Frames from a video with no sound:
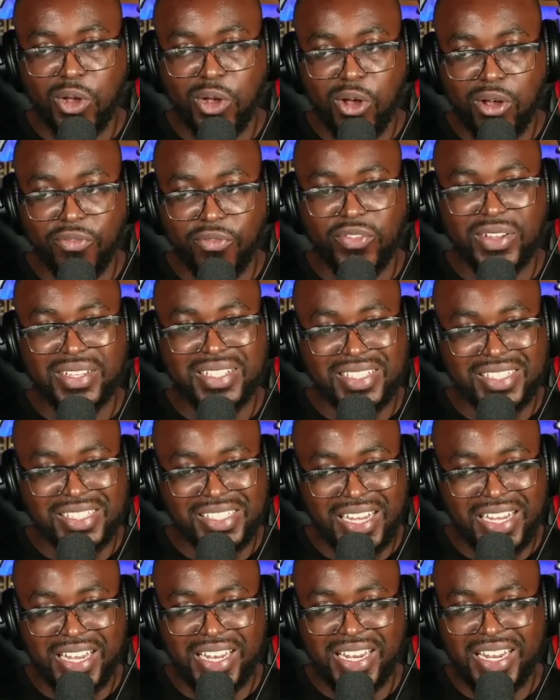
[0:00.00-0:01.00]
or
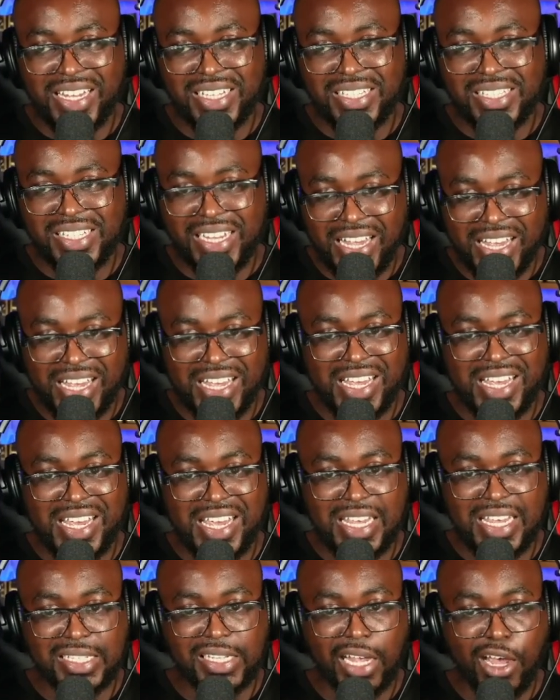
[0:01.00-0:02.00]

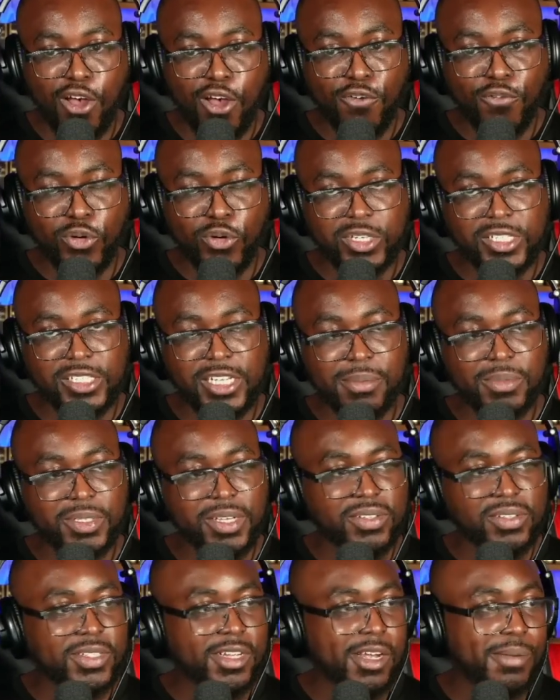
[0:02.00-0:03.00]
facilities for same
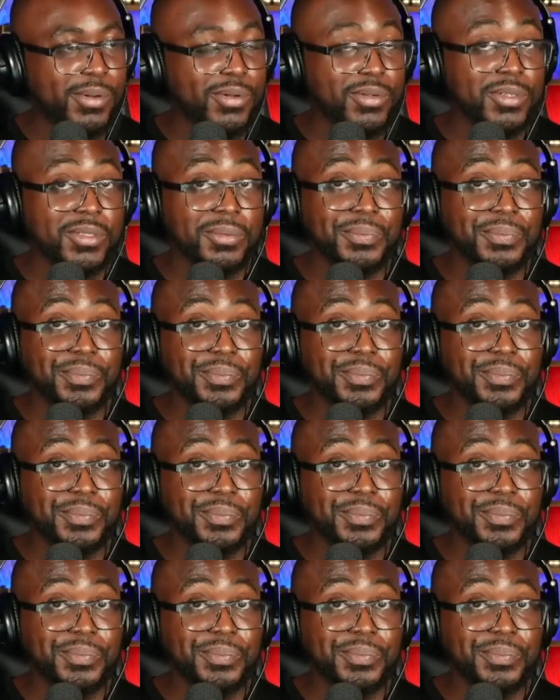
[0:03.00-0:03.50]
sex couples.